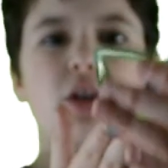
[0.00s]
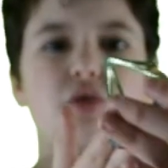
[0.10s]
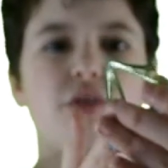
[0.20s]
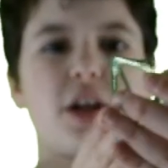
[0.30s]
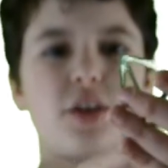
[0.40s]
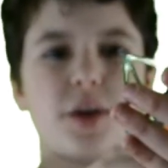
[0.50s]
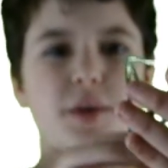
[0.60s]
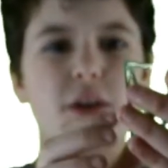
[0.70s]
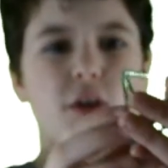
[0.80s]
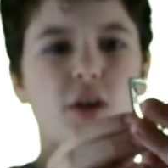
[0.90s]
a triangle down
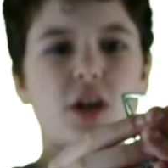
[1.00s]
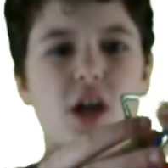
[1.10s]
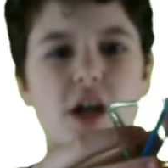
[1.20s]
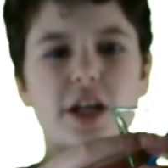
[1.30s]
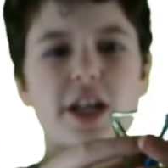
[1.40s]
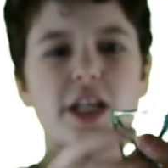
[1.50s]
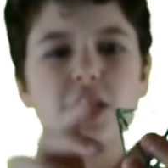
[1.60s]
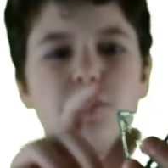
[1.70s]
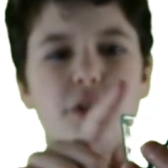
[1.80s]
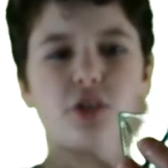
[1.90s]
here,
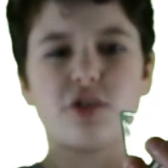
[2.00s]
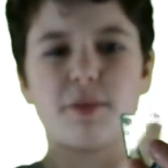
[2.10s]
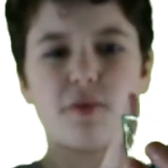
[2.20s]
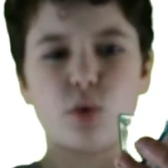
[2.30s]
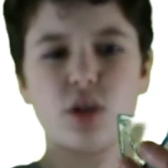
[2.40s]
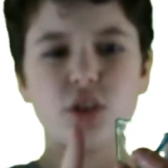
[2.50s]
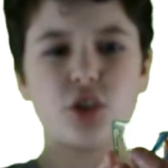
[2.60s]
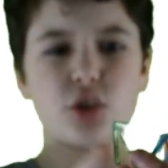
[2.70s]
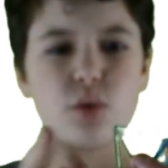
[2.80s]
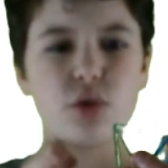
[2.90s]
connected with a strip of one,
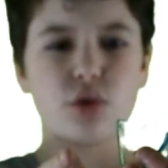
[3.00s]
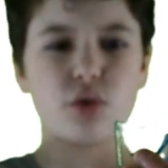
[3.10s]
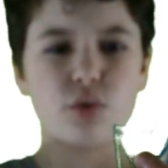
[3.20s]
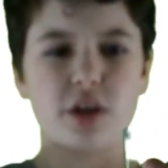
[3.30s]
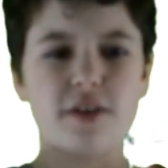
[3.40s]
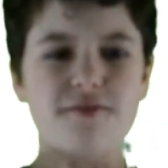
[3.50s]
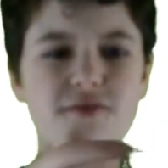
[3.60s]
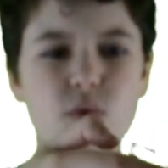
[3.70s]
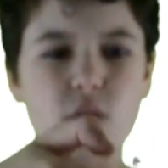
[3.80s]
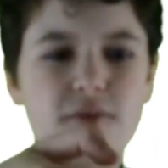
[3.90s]
two, three,
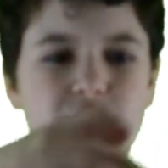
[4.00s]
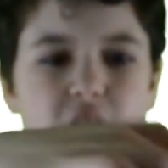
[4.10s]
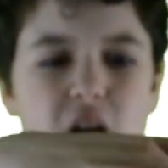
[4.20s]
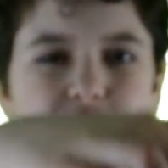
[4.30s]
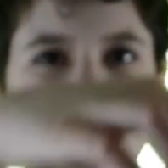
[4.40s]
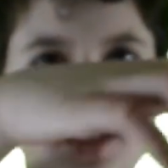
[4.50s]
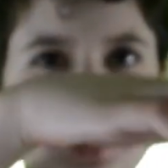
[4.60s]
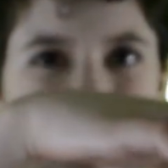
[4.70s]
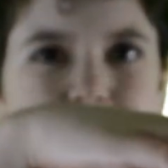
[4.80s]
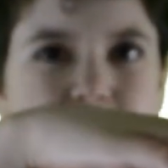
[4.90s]
four, five, and
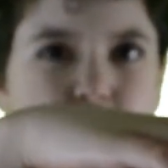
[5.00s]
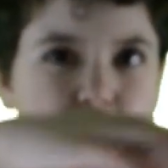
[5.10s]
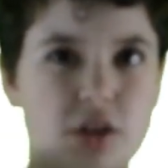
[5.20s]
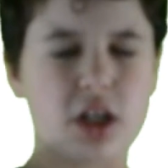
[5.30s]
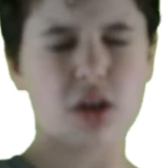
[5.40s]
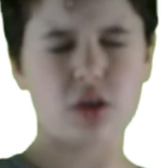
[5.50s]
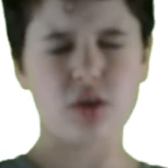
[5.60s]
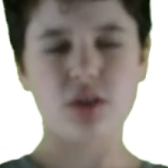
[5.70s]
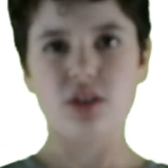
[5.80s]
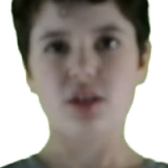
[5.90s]
six
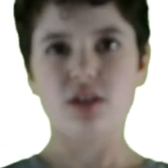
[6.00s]
triangles.